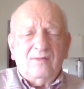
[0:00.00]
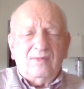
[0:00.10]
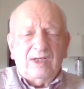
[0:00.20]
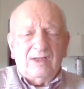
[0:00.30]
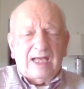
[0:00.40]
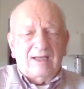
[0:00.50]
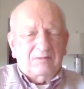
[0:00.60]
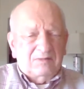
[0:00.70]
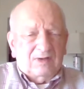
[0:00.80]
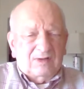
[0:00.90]

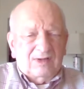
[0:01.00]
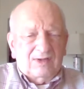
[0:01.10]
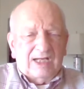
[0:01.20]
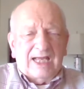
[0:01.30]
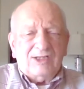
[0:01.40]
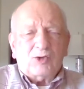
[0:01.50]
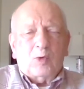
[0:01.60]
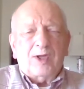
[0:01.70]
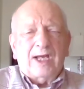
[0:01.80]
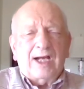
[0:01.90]
the eights
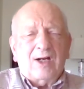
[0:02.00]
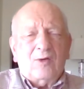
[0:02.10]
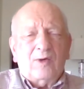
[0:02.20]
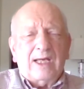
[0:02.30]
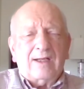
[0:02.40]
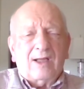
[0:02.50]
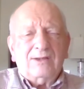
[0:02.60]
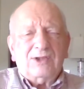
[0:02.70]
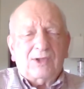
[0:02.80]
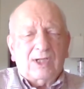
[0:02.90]
were there. We had
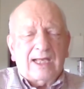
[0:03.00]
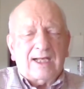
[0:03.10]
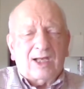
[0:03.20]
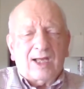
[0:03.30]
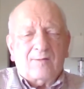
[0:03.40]
still had a lot of